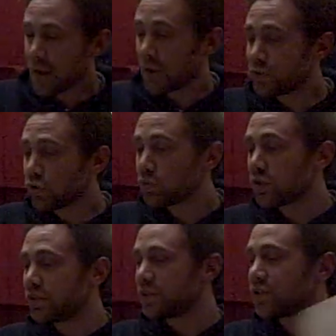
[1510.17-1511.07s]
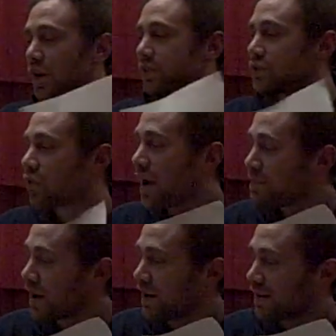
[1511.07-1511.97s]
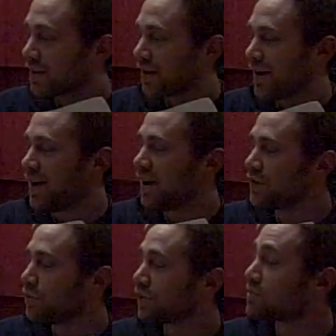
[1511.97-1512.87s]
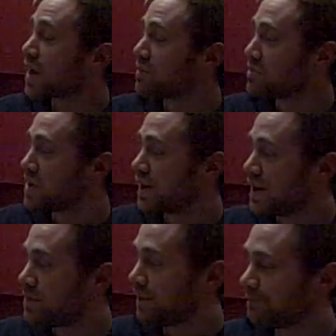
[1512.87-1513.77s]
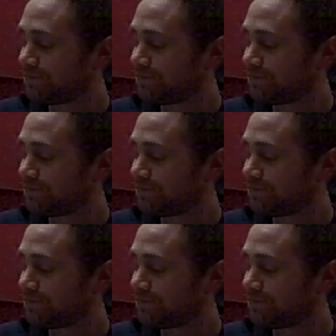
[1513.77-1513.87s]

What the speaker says: My talk wasn't designed to try and make you want to become a beekeeper.